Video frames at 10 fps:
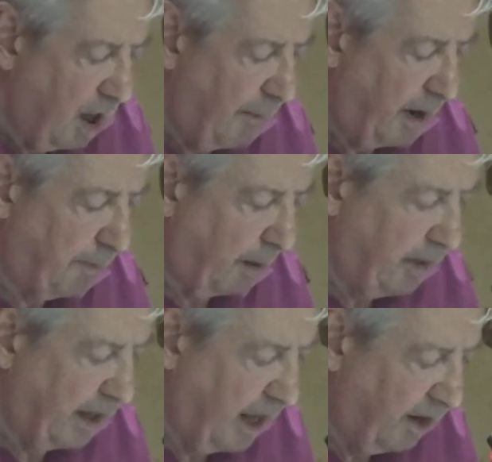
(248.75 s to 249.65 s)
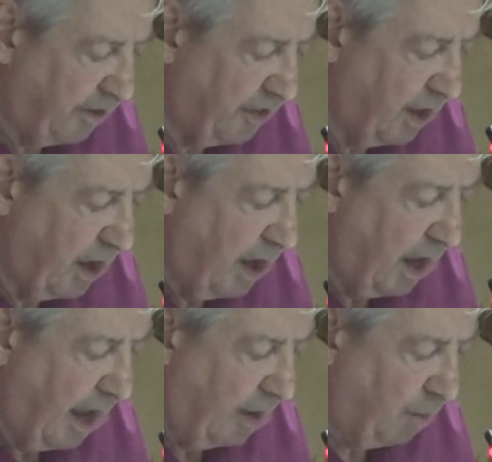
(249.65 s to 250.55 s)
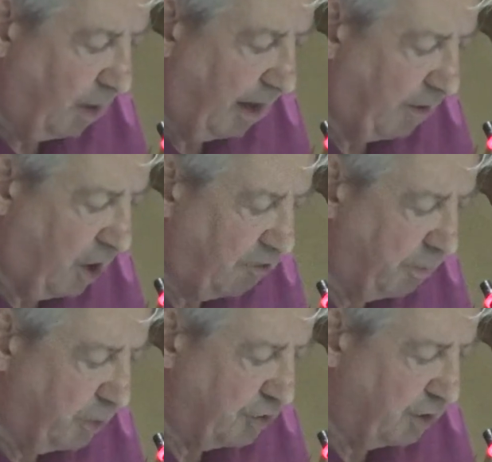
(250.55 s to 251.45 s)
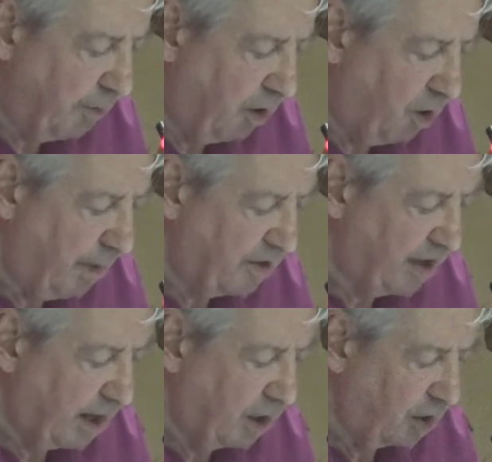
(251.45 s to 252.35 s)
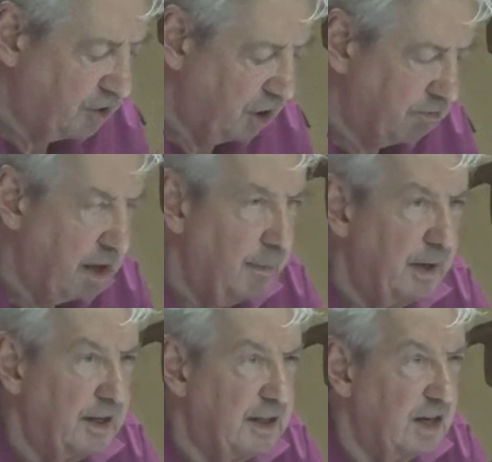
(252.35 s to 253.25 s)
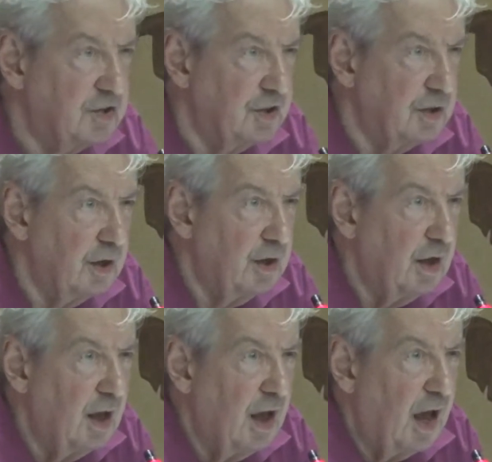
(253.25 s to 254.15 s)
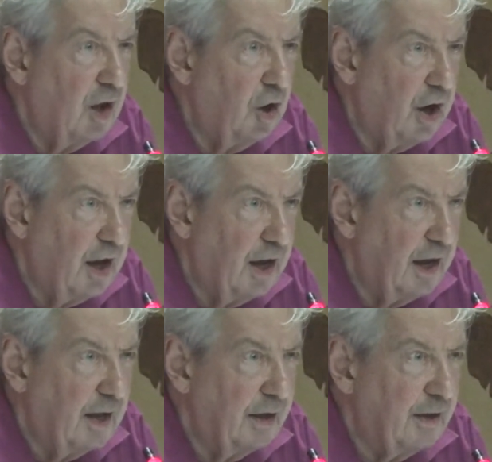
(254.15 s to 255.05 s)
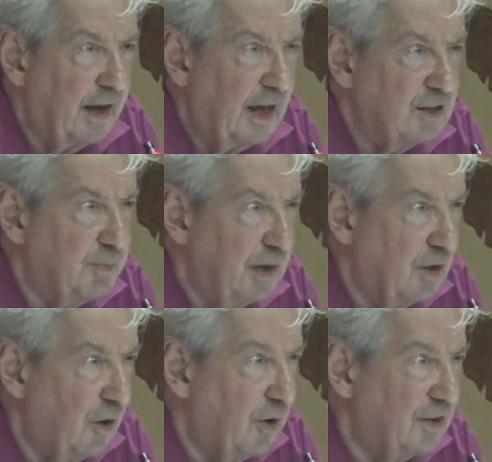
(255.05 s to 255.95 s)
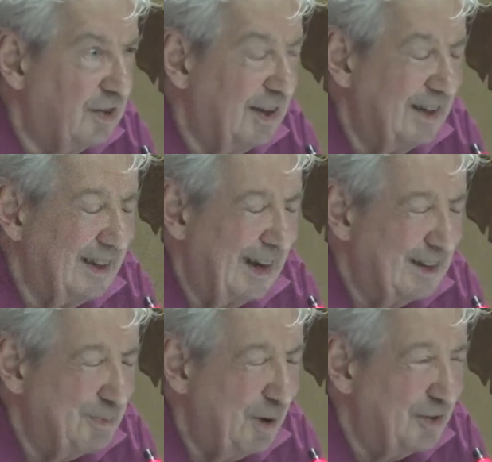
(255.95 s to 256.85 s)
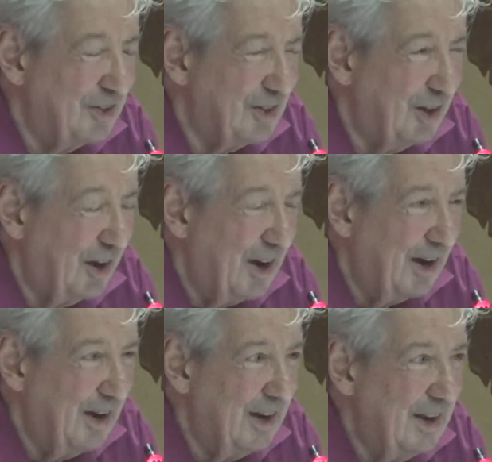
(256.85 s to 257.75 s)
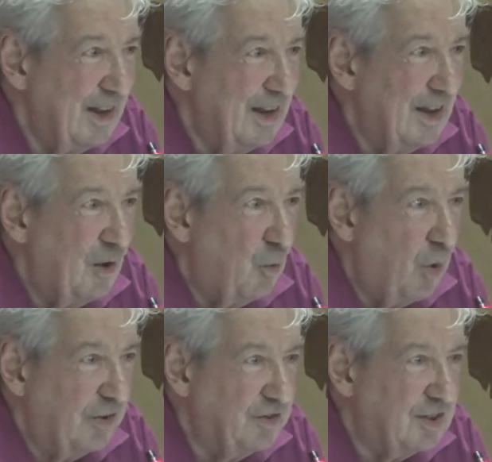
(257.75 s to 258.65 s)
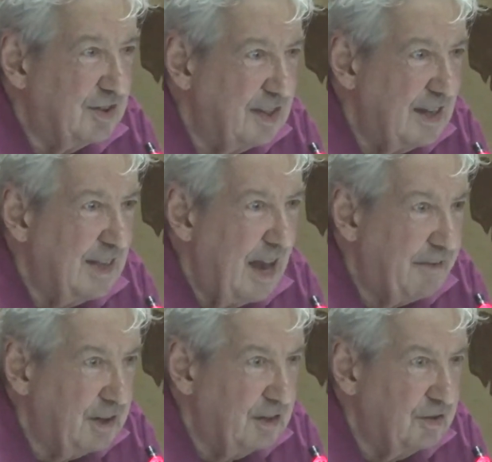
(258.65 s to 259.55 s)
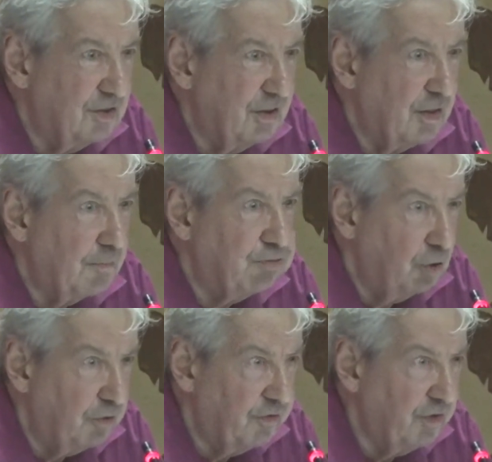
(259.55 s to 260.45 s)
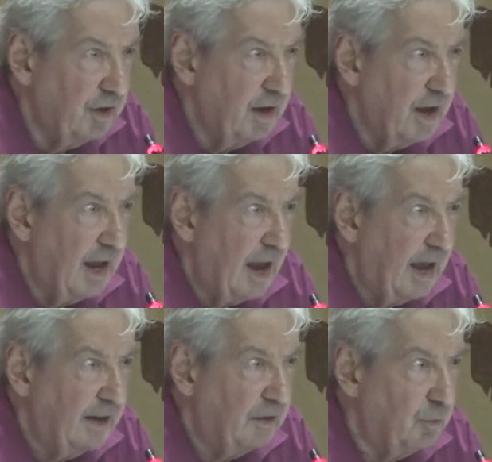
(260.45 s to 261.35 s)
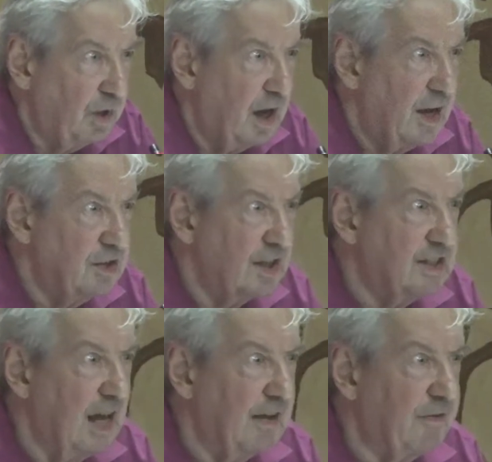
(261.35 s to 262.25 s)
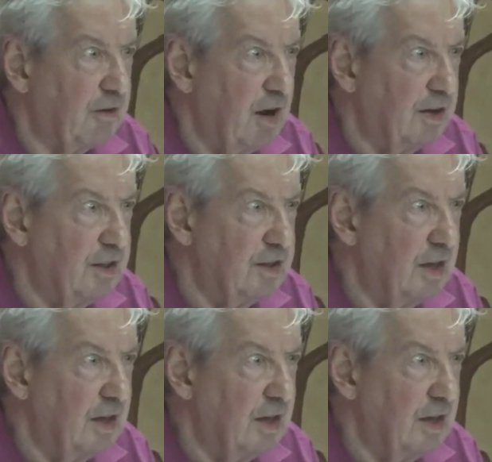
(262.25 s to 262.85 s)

about public health, and we will have a contribution tomorrow about psychological rehabilitation. A lawyer, and I speak always, as both as a lawyer, wants to see the evidence, the proof. And we can't just take it for granted.